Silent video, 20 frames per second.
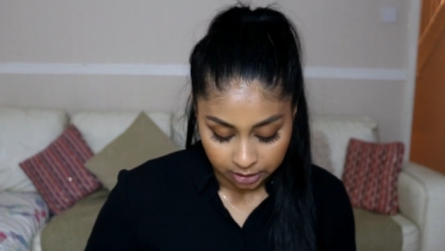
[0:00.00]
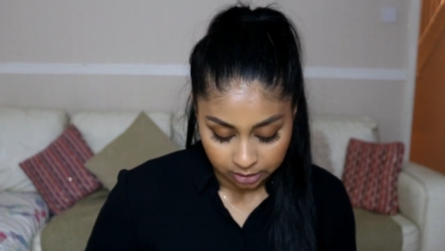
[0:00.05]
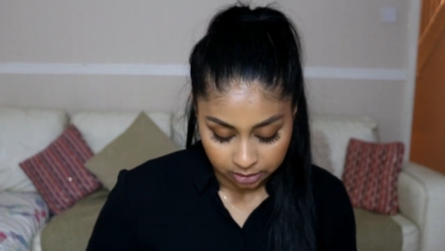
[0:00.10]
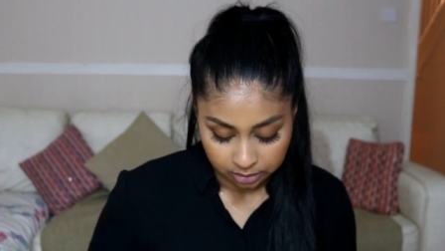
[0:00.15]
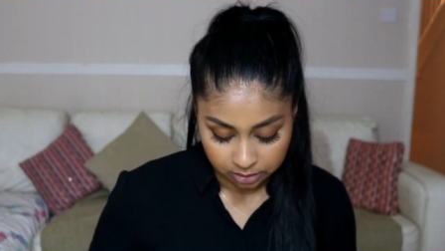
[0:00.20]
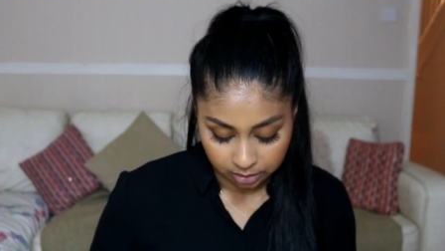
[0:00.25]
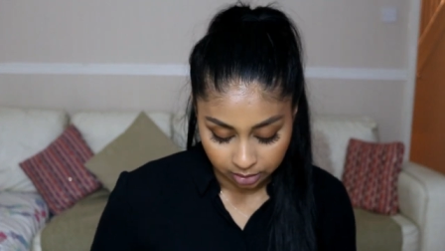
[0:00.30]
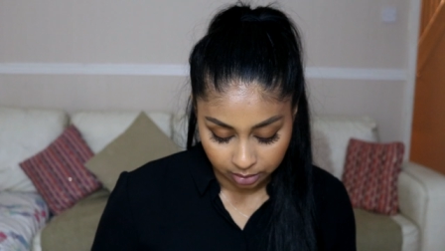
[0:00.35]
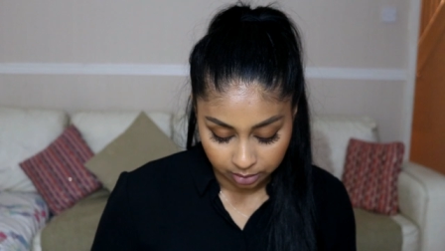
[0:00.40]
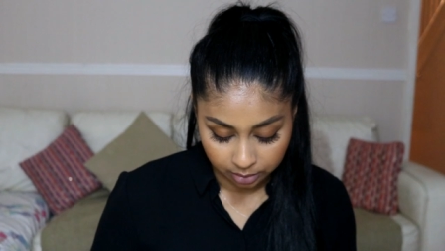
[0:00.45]

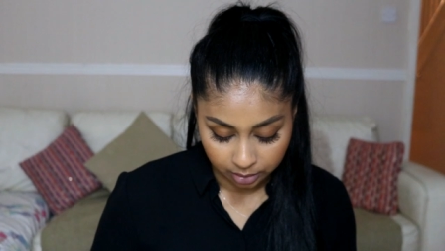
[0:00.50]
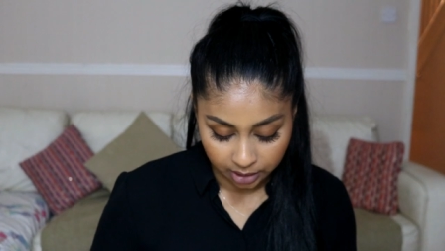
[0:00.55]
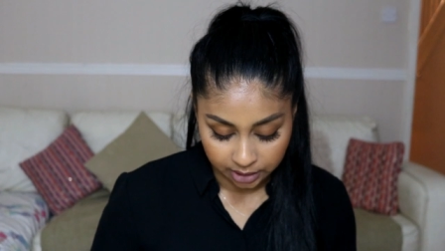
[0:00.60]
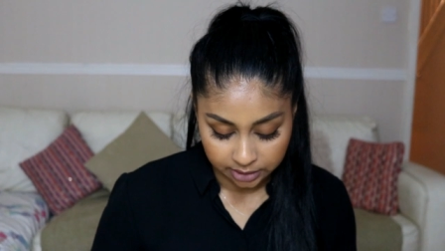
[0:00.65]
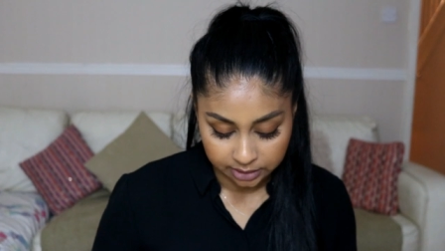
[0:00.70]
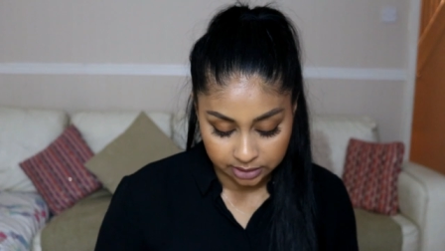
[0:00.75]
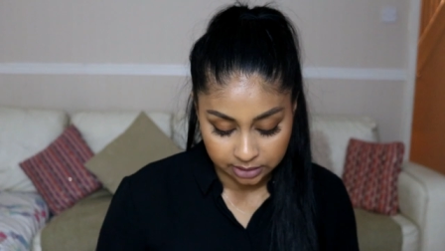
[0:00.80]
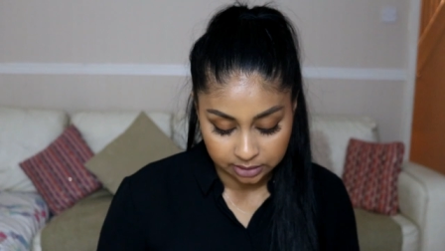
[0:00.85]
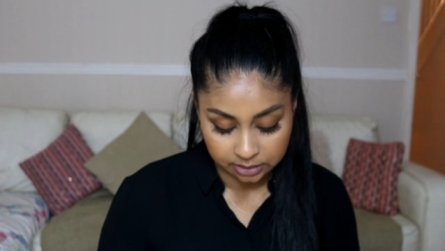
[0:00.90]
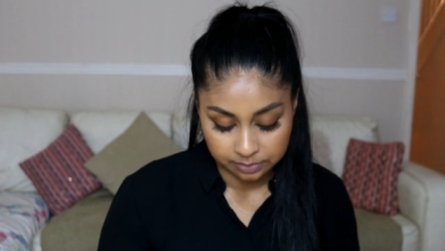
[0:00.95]
So I
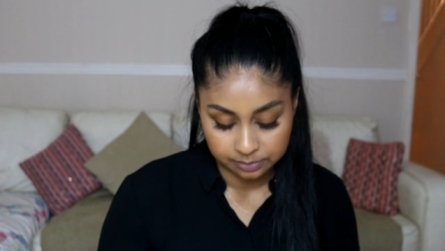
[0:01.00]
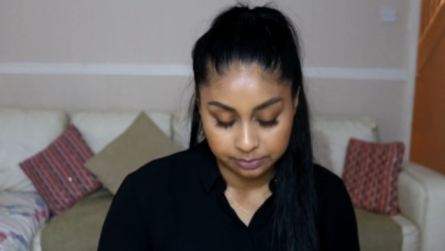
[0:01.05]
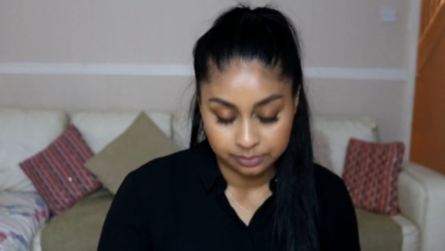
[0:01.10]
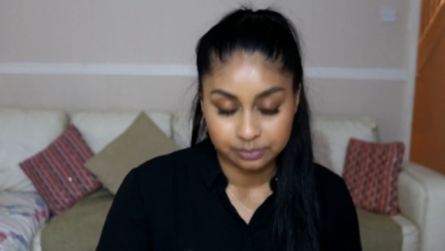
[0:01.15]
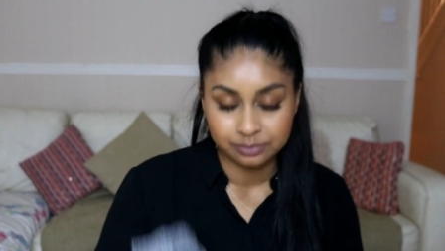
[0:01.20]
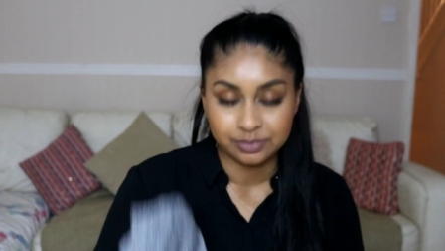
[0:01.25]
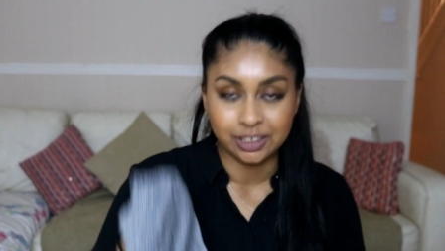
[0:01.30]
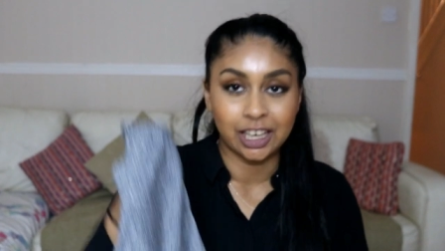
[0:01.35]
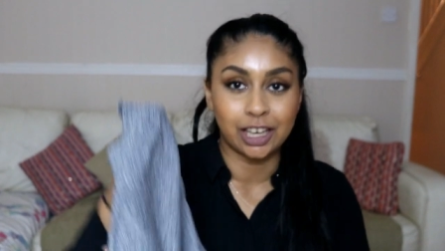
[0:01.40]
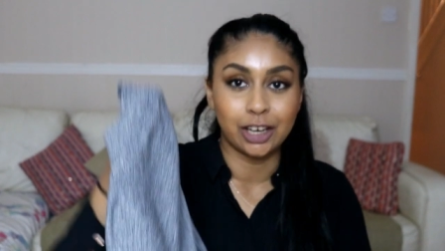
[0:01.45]
did
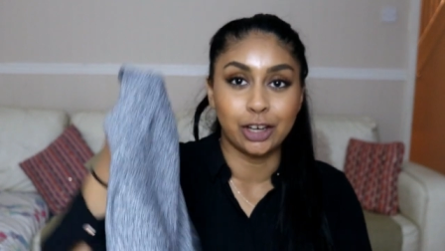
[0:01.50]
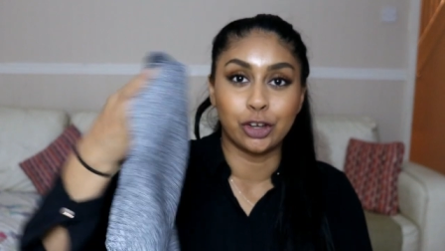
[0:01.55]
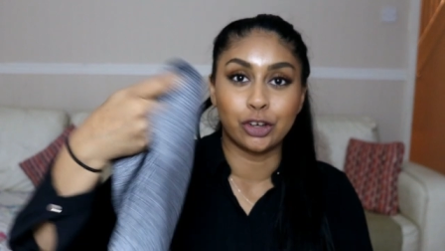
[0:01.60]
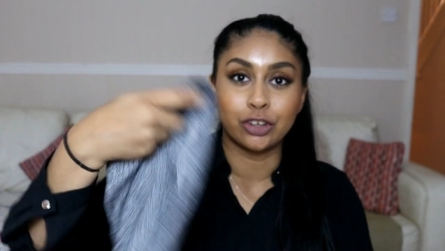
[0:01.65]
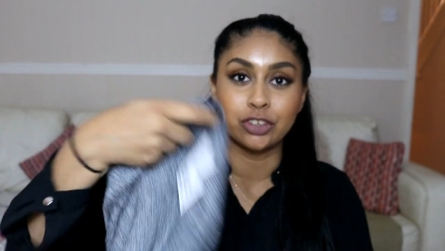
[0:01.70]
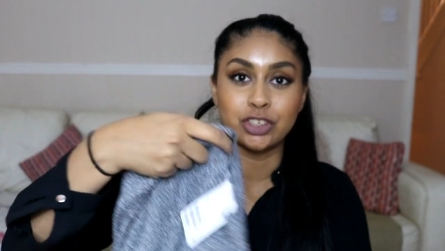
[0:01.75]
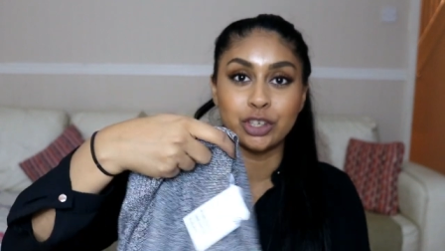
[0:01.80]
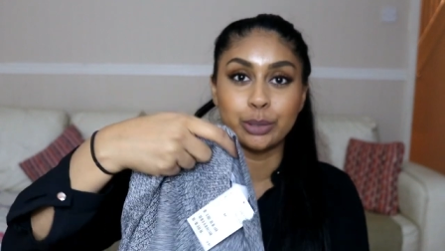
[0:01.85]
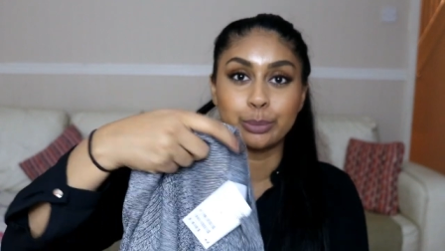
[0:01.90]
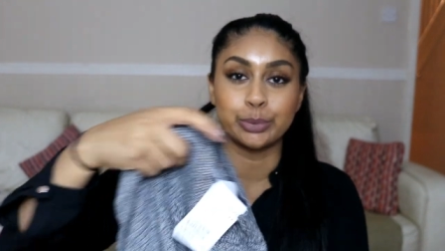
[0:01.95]
get a lot
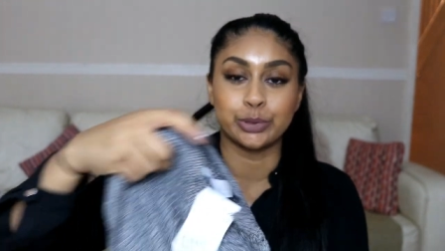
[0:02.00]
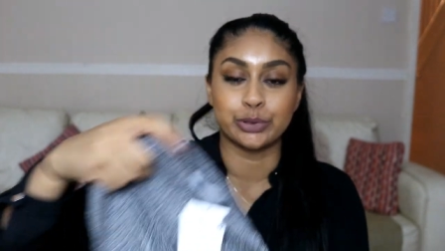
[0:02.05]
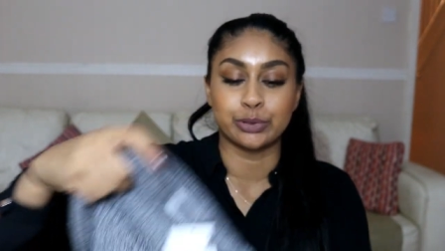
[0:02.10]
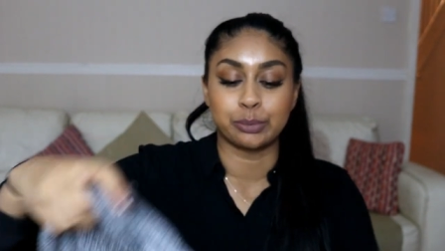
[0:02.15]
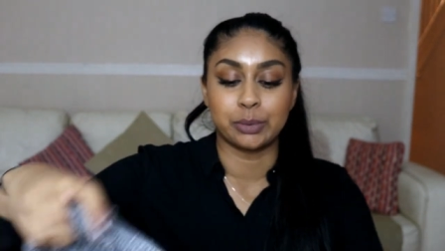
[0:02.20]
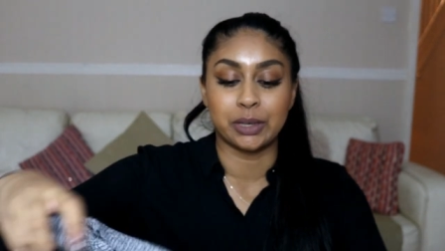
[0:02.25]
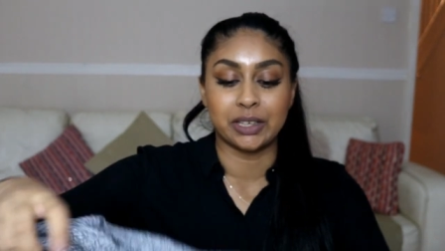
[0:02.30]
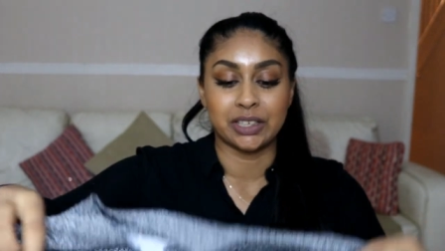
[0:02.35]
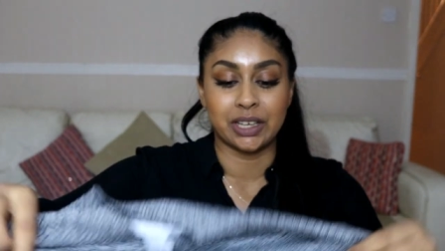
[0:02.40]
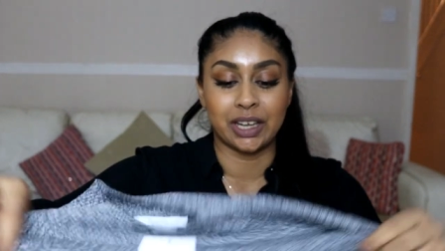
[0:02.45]
of jumpers
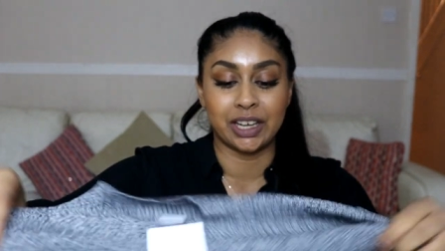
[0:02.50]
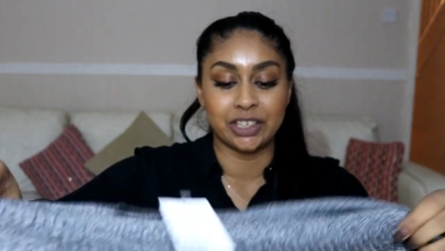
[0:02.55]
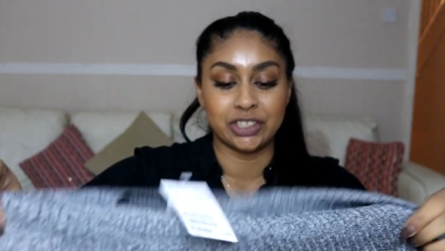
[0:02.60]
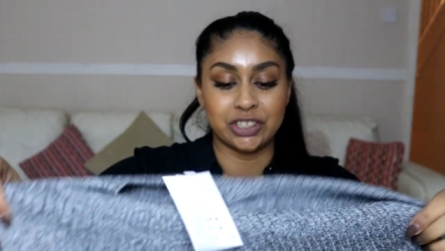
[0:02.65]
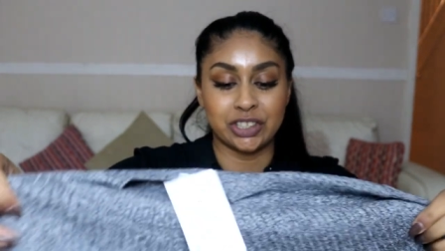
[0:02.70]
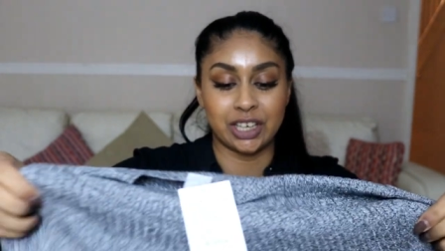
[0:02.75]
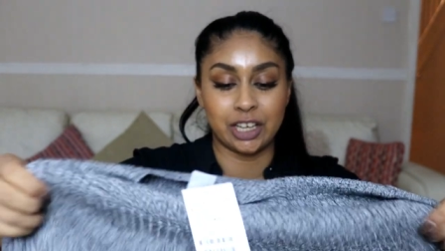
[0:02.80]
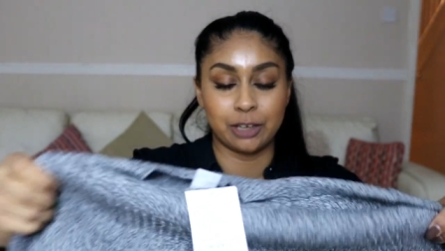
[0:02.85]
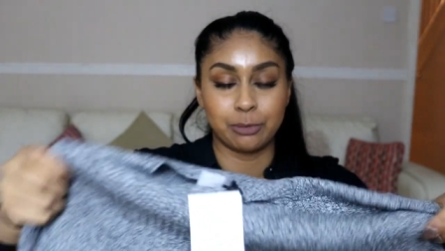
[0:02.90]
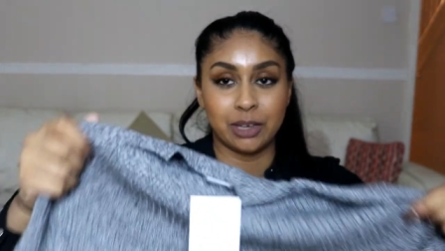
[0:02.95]
from
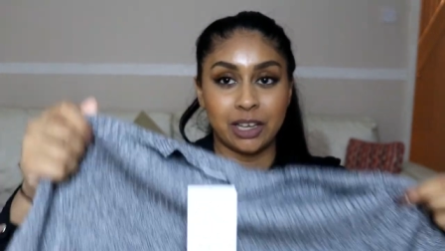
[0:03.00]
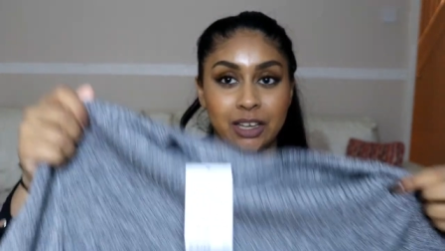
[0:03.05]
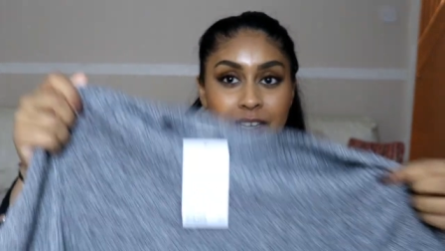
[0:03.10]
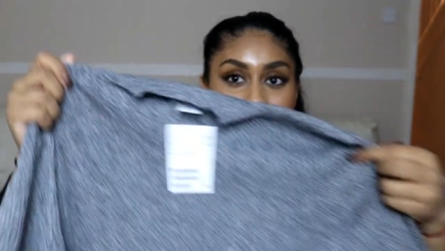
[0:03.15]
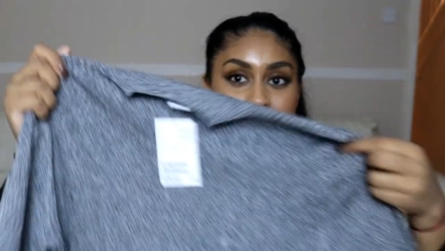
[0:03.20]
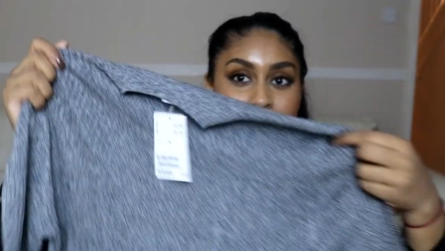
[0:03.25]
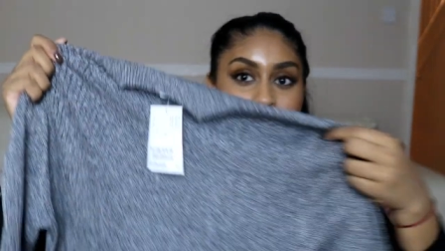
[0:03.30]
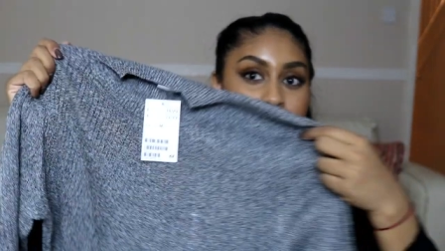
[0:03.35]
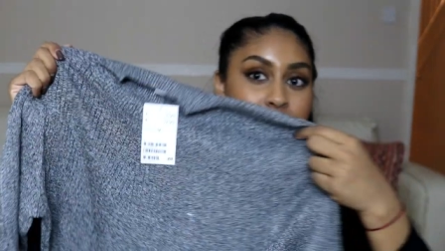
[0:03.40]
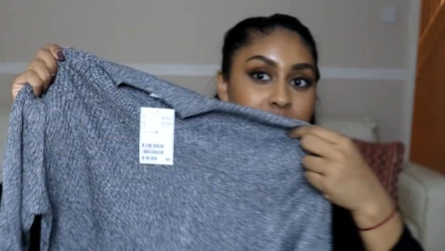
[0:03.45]
H&M, and I
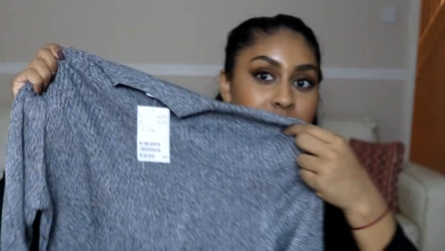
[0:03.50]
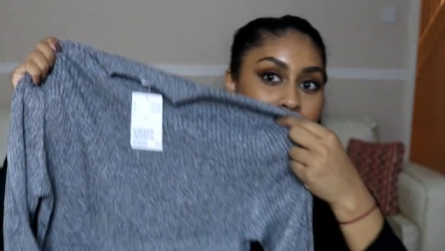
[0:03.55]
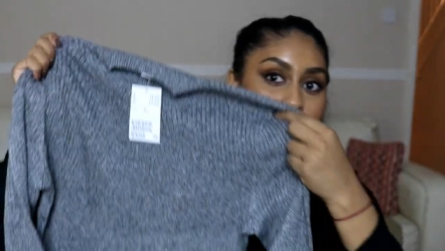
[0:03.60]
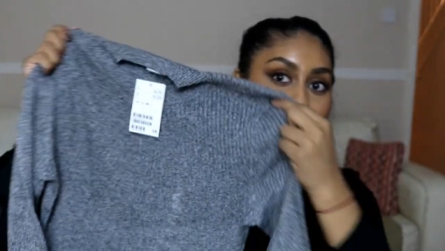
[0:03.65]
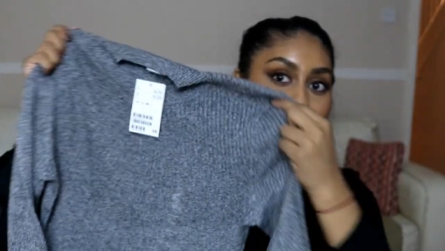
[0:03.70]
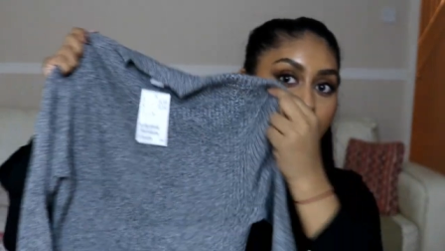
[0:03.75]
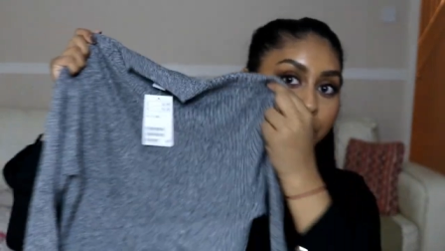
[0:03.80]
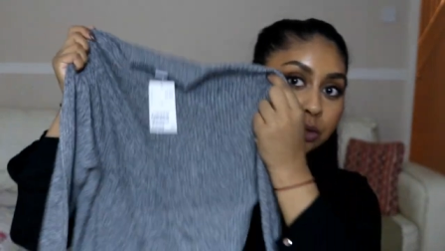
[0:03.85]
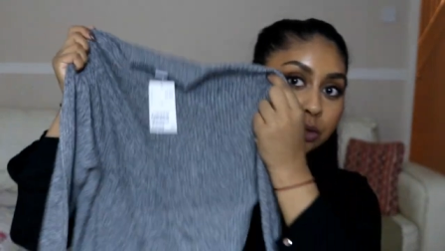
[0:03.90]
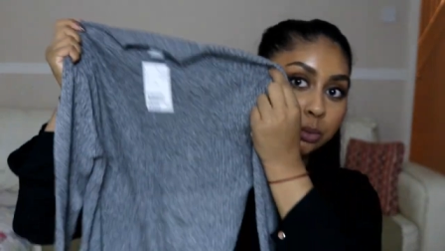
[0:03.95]
got this
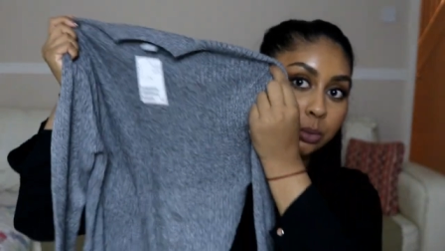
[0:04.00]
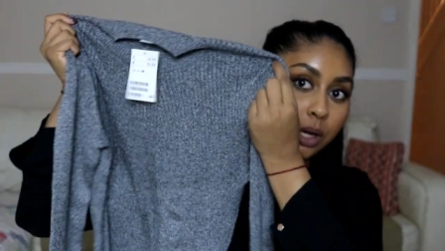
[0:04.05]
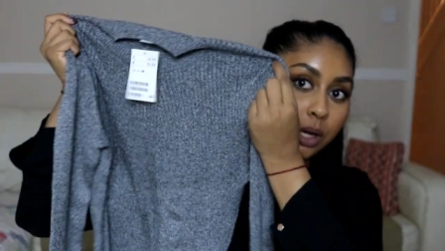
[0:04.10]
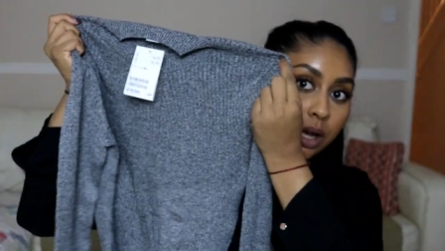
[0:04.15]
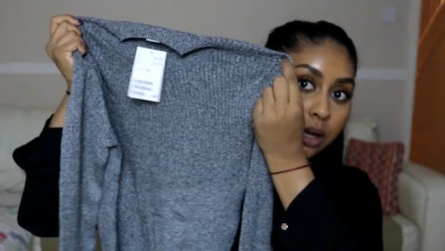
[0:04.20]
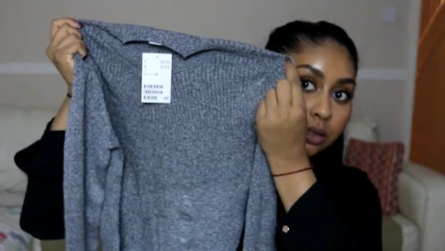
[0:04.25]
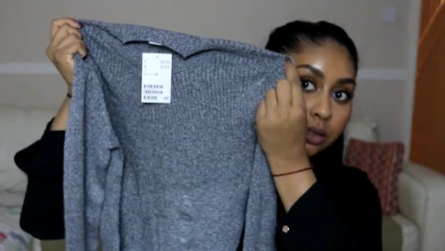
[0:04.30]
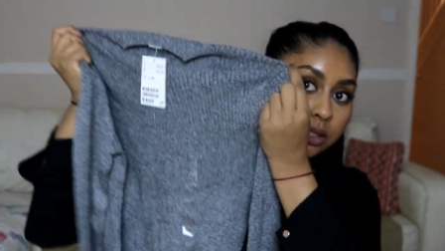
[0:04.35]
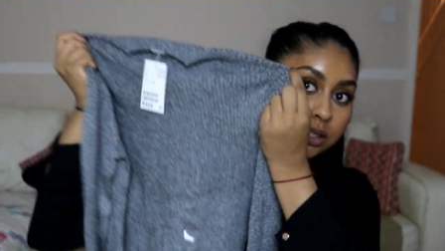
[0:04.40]
one as well.